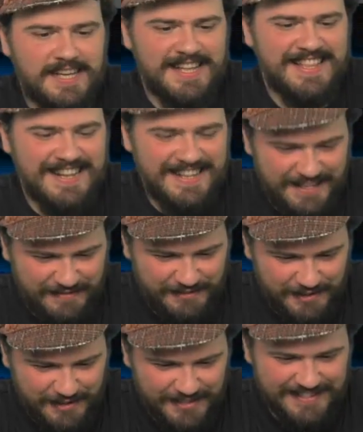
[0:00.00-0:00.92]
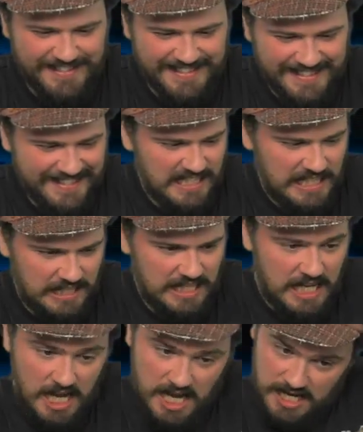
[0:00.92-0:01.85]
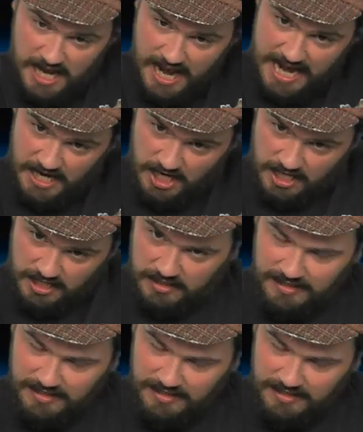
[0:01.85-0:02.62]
And then divorce. Hayden.